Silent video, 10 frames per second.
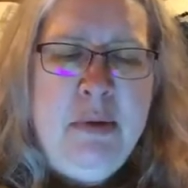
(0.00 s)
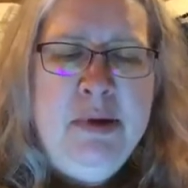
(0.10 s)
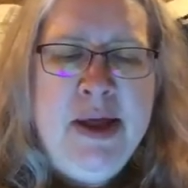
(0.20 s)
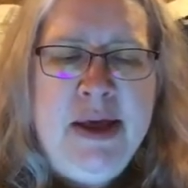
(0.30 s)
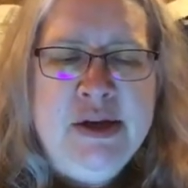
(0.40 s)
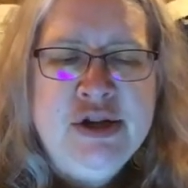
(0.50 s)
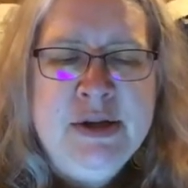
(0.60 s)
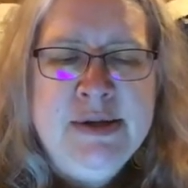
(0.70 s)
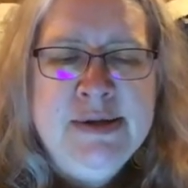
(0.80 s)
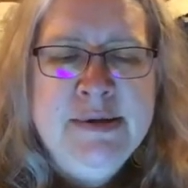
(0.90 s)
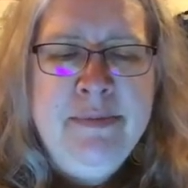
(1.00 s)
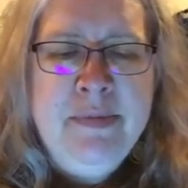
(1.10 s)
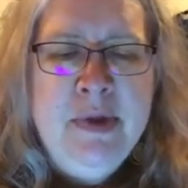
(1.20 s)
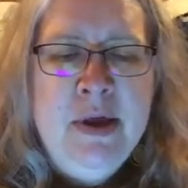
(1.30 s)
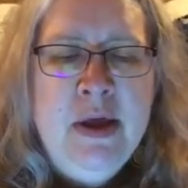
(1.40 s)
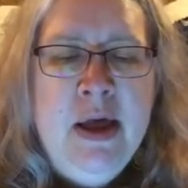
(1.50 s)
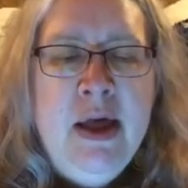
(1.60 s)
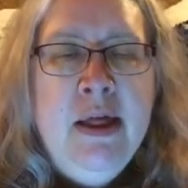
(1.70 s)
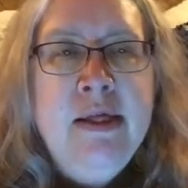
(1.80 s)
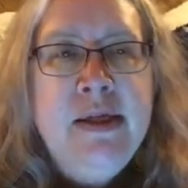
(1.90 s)
uses a small
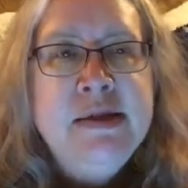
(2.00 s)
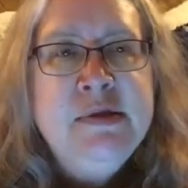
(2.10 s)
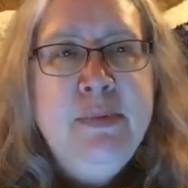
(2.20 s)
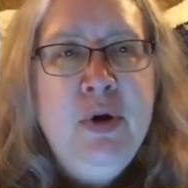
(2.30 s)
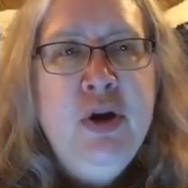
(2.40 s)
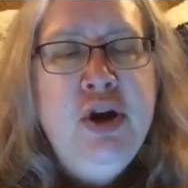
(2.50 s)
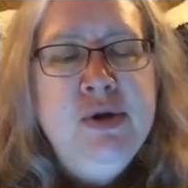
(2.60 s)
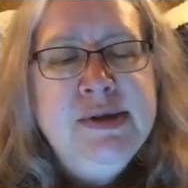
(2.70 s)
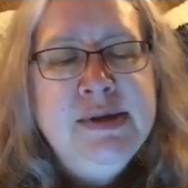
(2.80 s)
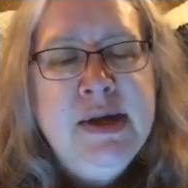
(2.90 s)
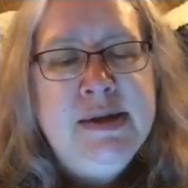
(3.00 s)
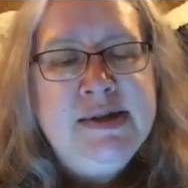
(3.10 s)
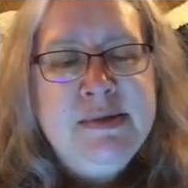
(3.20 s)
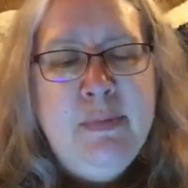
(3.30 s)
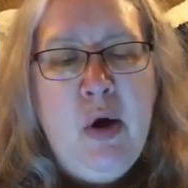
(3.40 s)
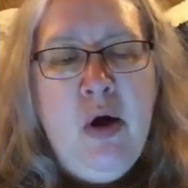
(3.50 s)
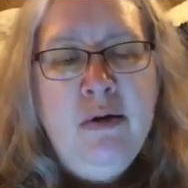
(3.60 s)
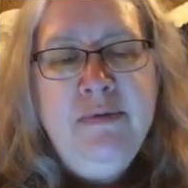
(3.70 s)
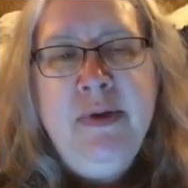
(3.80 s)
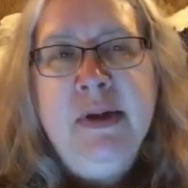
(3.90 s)
village in the Himalayas as a focal
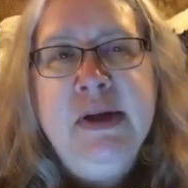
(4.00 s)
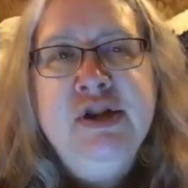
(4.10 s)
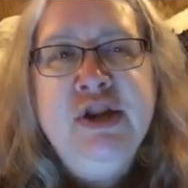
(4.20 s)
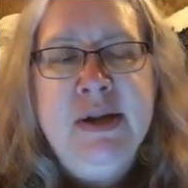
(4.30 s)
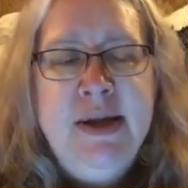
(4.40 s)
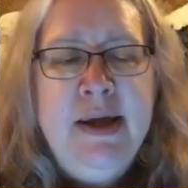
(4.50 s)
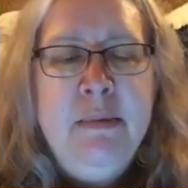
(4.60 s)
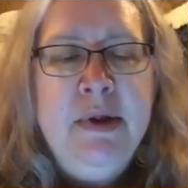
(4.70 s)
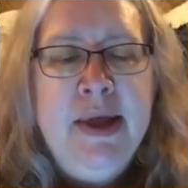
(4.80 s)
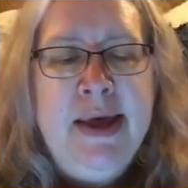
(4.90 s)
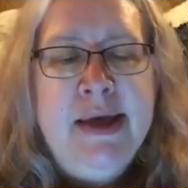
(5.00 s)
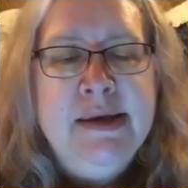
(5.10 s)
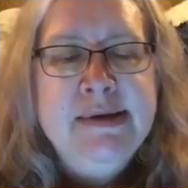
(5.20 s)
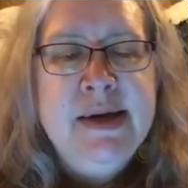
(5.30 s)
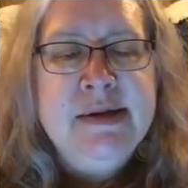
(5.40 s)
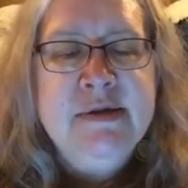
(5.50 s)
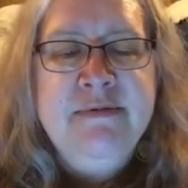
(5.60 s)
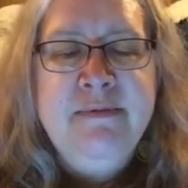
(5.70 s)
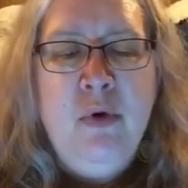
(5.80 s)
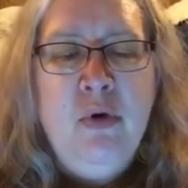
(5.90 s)
point for environmental
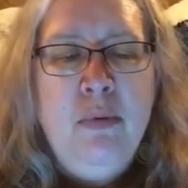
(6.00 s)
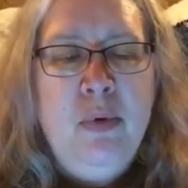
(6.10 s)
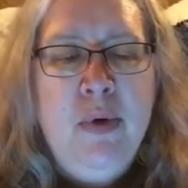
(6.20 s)
concerns